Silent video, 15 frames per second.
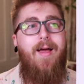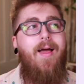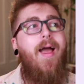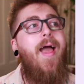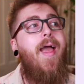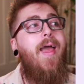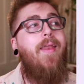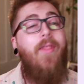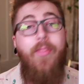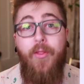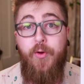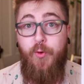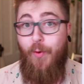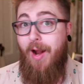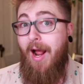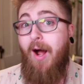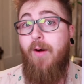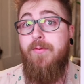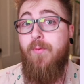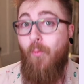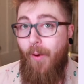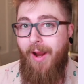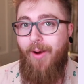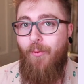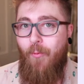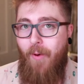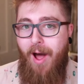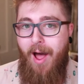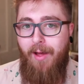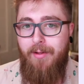And the crowd went
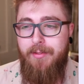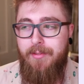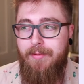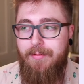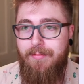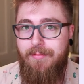wild.